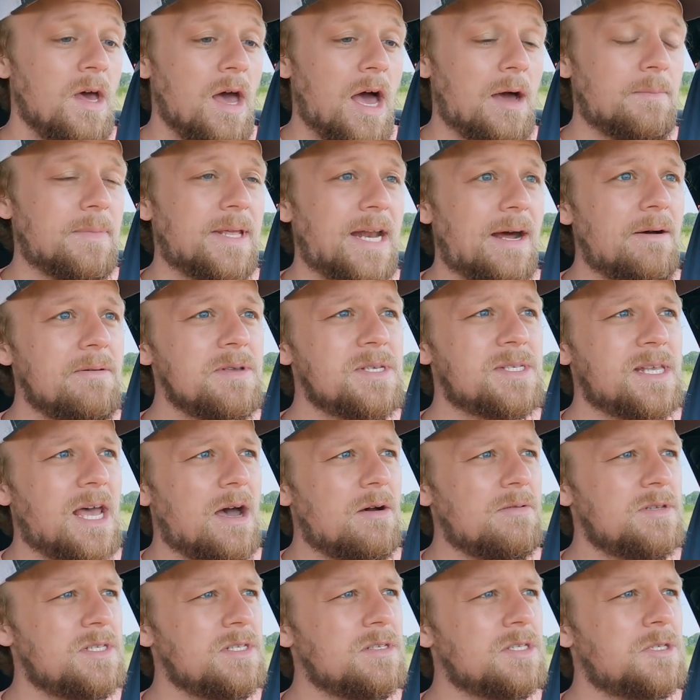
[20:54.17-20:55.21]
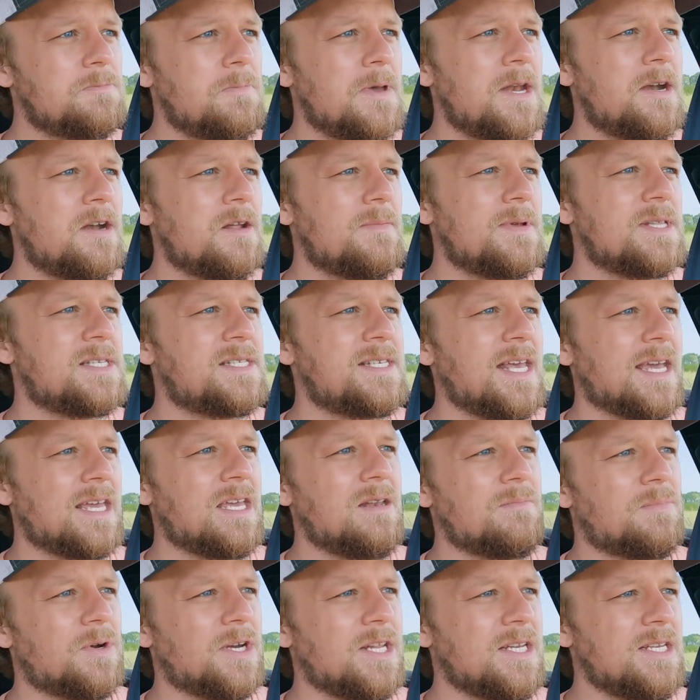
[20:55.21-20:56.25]
I mean, I was still spinning them in
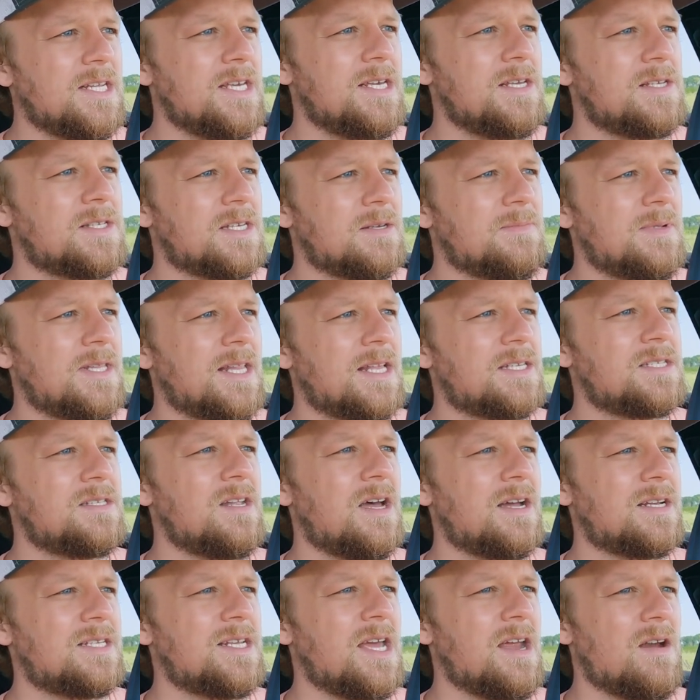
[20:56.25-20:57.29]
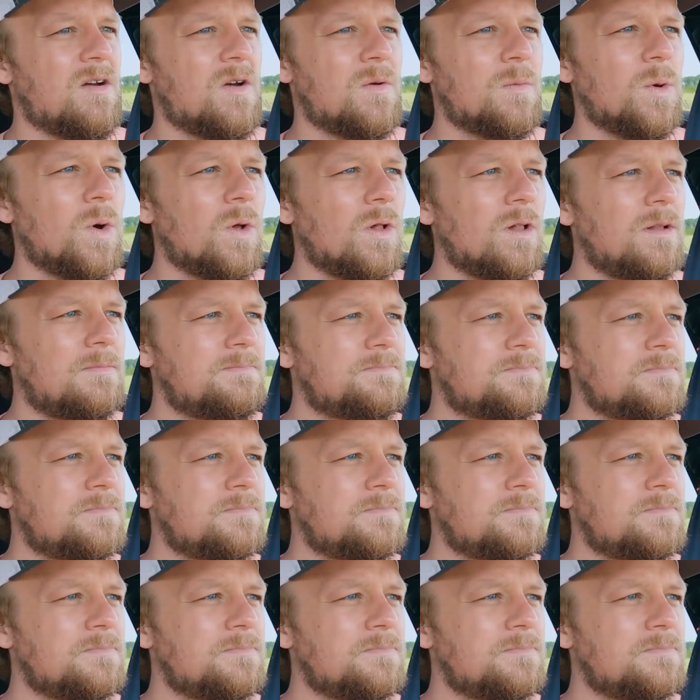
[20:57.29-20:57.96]
second pretty decent. I mean, that's not terrible.